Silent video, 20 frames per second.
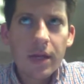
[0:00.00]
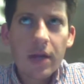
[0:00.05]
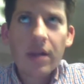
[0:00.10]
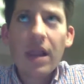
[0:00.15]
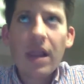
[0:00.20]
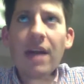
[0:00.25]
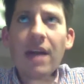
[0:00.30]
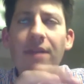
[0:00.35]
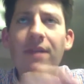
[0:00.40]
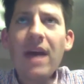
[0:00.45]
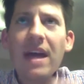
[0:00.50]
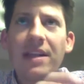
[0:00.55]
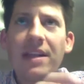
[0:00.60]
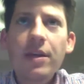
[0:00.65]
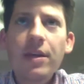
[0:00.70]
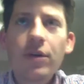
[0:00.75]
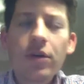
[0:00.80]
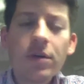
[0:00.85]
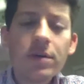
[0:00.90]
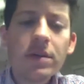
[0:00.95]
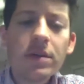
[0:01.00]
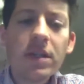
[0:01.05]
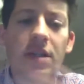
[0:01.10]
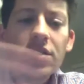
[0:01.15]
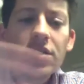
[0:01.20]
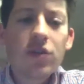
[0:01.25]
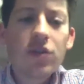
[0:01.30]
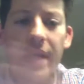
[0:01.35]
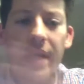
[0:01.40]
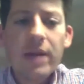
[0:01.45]
There are a lot of ethnic
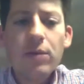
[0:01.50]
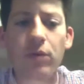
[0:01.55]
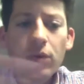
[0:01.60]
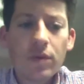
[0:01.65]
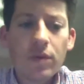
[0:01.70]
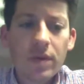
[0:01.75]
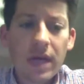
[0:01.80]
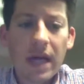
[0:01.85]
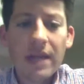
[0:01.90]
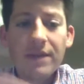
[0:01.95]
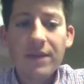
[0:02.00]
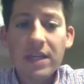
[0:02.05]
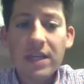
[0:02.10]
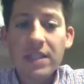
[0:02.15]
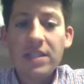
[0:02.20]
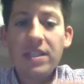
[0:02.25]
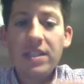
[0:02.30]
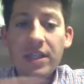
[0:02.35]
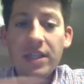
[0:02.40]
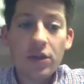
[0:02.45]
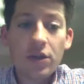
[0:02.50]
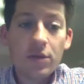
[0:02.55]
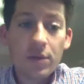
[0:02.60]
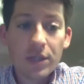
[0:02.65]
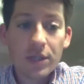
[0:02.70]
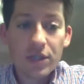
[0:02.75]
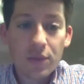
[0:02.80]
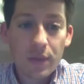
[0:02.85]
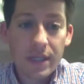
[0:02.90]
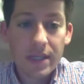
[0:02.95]
groups. The trade will kind of
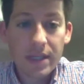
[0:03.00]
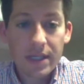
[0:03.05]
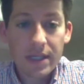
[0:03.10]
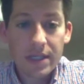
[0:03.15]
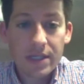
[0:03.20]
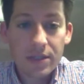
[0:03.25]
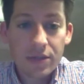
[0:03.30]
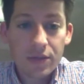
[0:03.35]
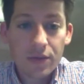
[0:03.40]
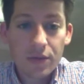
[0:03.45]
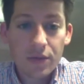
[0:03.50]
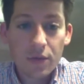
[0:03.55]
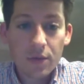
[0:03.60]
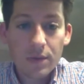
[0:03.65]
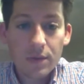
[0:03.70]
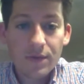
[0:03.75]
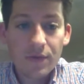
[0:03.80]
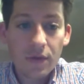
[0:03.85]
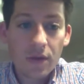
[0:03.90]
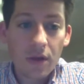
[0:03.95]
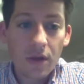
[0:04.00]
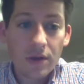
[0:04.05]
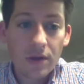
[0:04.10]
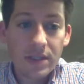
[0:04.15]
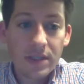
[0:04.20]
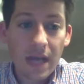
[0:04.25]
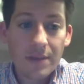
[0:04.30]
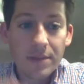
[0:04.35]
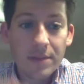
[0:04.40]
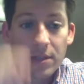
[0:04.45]
continue between these two groups for a
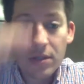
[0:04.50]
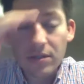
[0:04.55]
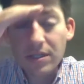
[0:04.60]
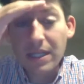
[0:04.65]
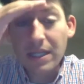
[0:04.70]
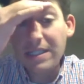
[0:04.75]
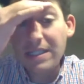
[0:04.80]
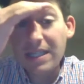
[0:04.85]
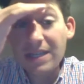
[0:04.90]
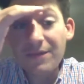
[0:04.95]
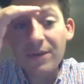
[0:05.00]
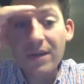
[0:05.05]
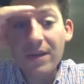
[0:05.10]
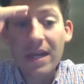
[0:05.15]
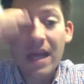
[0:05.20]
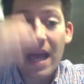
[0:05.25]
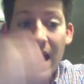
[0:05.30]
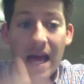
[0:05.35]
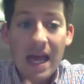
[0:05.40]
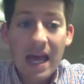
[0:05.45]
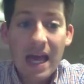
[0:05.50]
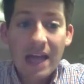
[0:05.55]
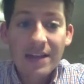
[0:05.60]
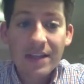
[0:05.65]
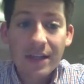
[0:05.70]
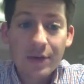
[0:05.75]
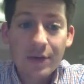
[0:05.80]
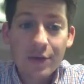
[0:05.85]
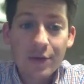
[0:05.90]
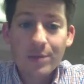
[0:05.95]
long time. So there's like different
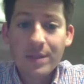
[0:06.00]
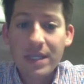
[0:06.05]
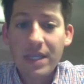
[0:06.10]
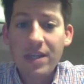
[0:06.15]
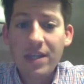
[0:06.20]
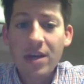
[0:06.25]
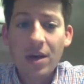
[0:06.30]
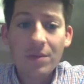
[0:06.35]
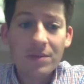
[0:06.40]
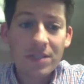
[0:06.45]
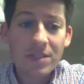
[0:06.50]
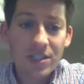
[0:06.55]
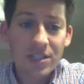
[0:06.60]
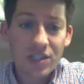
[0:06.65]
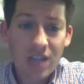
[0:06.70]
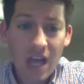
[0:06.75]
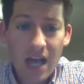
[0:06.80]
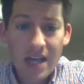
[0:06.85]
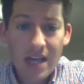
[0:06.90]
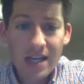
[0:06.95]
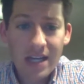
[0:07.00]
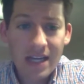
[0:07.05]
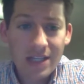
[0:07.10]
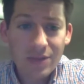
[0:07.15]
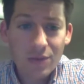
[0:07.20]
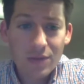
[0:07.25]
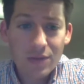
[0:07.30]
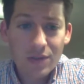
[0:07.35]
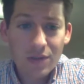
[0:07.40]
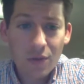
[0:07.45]
ethnic groups that come to China
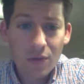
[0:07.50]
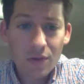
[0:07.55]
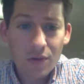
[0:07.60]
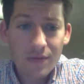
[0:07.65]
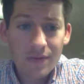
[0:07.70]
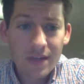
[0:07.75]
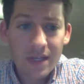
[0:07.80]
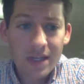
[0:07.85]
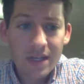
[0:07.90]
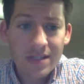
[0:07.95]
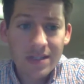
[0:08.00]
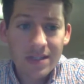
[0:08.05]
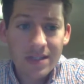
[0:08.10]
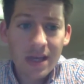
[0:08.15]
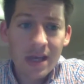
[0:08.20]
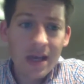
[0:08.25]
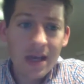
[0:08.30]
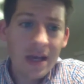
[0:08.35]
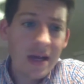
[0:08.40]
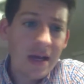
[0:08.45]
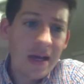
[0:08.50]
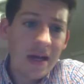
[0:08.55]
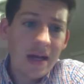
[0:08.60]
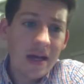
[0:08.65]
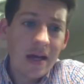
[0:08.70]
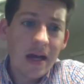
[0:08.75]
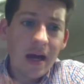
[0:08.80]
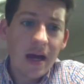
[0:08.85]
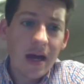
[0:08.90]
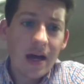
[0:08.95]
as a result of this.
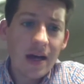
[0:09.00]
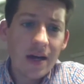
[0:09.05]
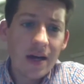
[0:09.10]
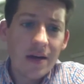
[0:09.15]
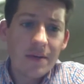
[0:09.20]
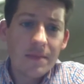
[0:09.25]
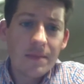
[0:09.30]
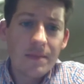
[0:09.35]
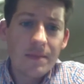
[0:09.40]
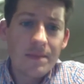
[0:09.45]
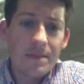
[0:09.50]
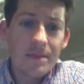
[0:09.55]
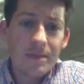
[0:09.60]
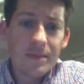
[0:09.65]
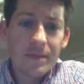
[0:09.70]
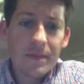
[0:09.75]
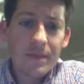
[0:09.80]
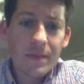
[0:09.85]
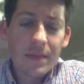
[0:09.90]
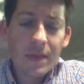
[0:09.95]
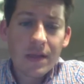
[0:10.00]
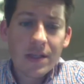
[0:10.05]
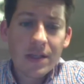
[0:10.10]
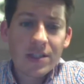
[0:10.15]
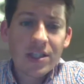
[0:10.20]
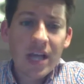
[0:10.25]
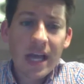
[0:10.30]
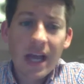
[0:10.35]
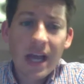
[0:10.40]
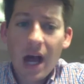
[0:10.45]

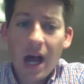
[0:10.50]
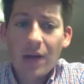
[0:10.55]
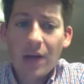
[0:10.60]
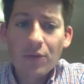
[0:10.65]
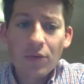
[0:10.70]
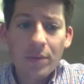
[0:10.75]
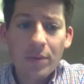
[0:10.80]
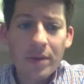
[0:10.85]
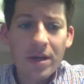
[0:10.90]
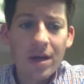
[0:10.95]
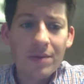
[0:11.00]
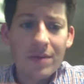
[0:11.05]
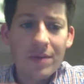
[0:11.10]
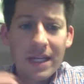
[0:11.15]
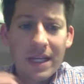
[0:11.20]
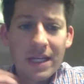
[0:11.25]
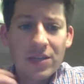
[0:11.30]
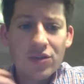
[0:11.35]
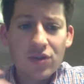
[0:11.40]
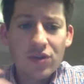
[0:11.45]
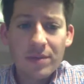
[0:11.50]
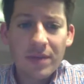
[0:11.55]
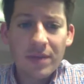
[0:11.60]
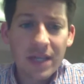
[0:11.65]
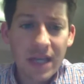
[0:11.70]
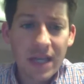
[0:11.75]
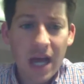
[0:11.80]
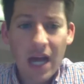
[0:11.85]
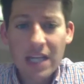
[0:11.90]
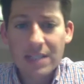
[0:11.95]
Chang'an will become like
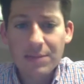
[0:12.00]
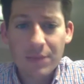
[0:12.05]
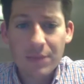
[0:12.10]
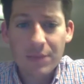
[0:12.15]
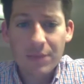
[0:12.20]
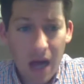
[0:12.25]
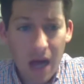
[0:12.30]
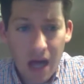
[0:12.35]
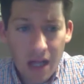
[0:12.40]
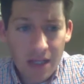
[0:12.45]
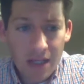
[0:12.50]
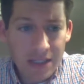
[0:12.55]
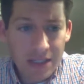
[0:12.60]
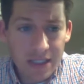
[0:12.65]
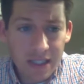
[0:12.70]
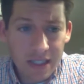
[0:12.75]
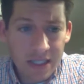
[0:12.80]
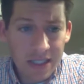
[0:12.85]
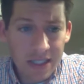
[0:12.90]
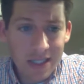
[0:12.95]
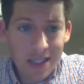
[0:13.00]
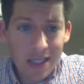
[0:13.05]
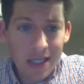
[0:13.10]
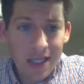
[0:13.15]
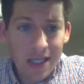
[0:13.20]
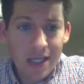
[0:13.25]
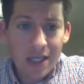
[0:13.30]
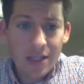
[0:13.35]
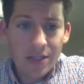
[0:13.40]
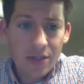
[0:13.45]
extremely
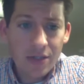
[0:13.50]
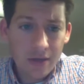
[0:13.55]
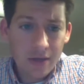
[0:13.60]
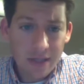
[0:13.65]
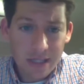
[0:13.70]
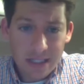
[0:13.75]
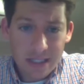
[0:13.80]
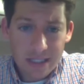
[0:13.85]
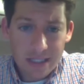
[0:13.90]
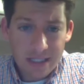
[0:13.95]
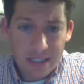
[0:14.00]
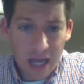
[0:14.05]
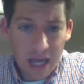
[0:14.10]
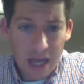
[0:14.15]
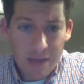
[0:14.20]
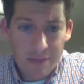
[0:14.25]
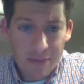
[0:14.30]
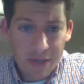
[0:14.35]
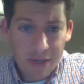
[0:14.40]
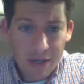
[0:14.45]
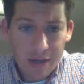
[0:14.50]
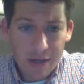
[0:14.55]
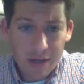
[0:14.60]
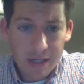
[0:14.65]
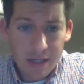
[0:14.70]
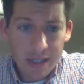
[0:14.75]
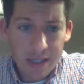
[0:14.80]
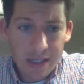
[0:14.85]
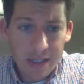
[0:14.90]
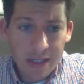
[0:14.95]
cosmopolitan during this time
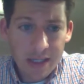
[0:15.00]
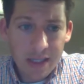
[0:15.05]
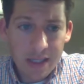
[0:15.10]
period,